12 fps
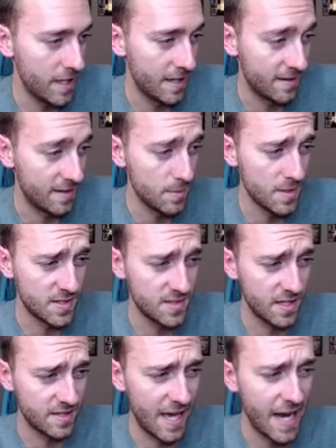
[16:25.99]
right? Hakimi is
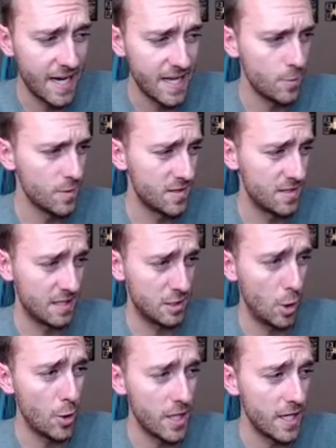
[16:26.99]
six eighty. He was six
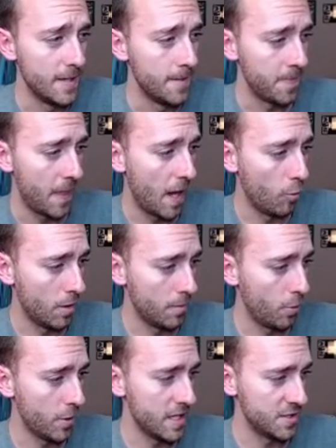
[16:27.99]
thirty at one
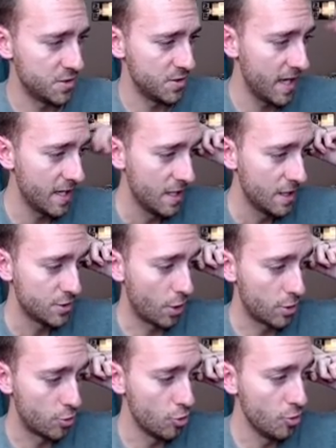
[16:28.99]
point yesterday.
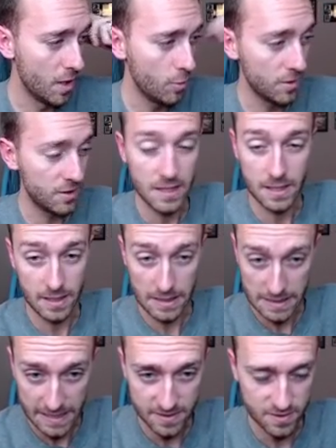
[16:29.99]
Donnarumma with
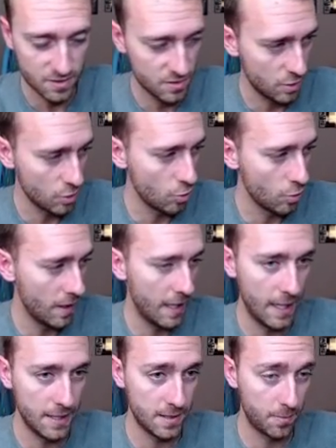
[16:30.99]
the links to
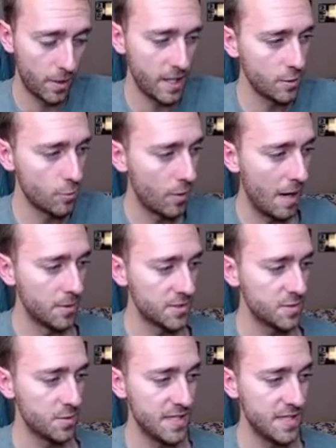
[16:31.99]
uh, the brand new Ramos